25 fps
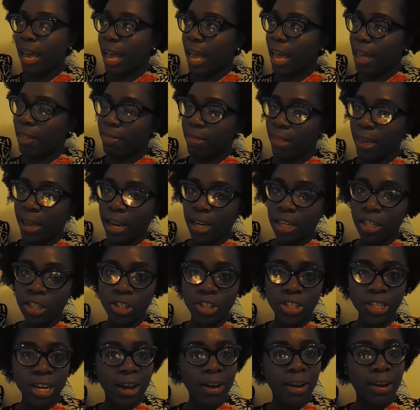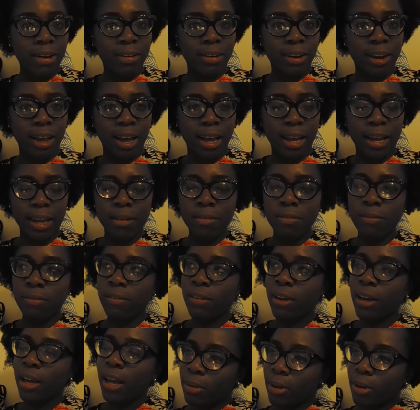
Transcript: and then ShoutOut Live.